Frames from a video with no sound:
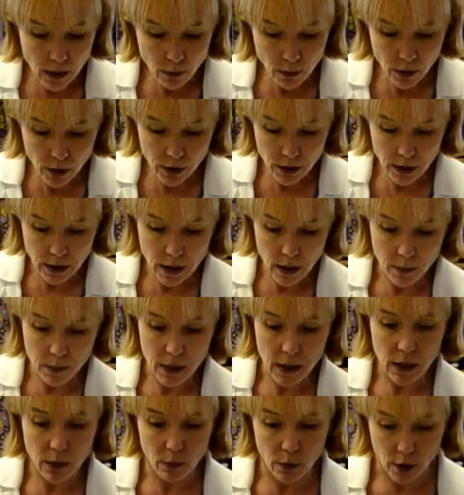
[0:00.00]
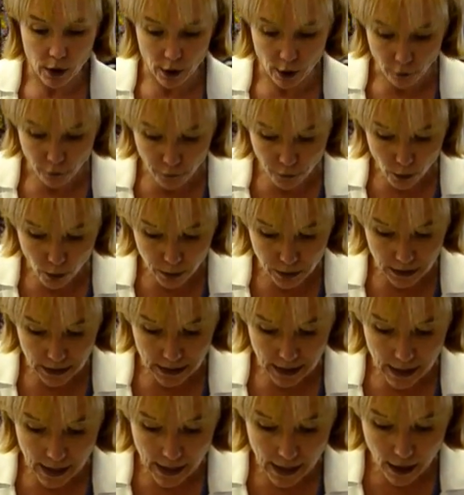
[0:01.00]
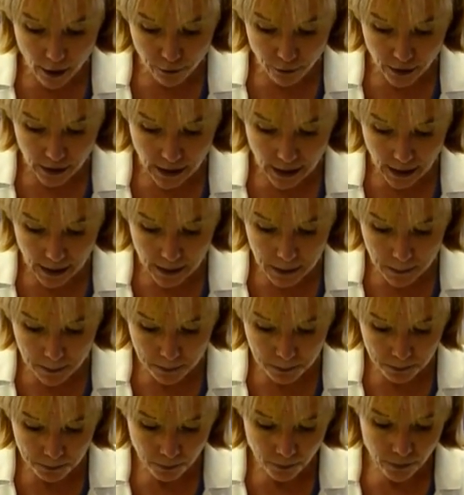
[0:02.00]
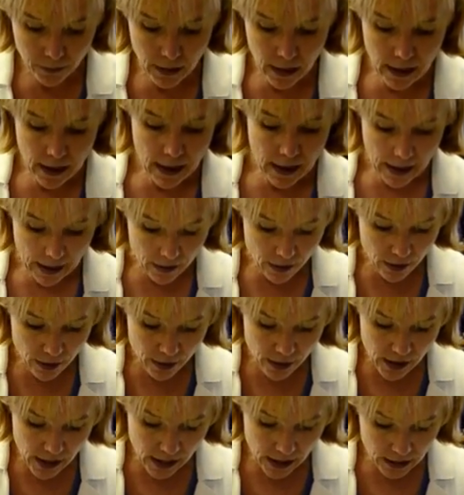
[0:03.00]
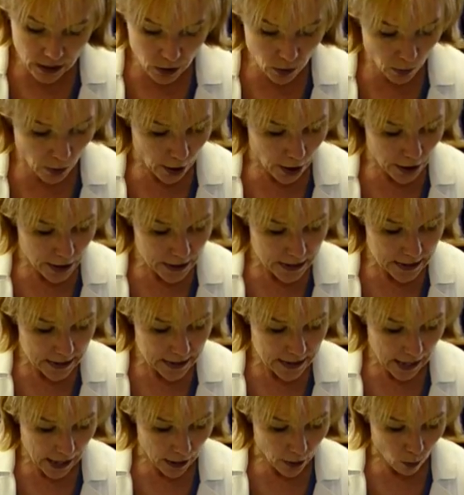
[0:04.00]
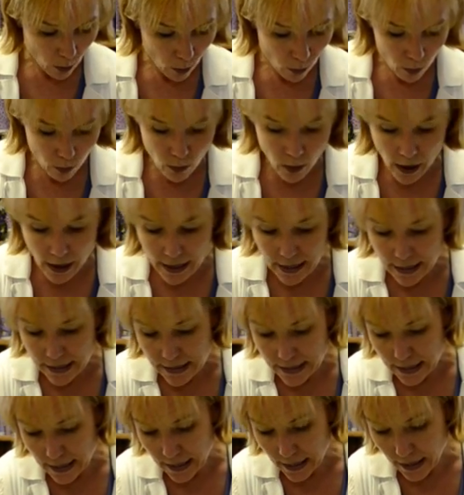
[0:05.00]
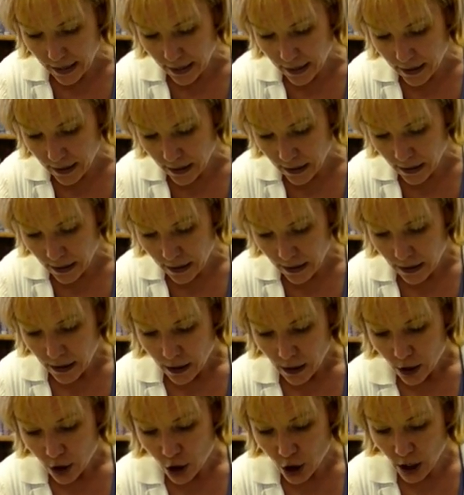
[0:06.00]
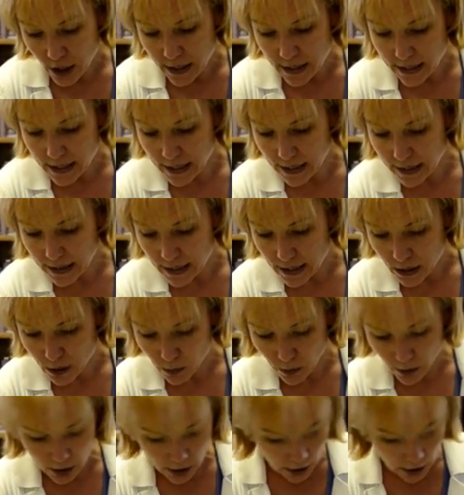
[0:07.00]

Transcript: we're going to come in and we're going to fold it in half again. And this we're going to set right in just like this. We're going to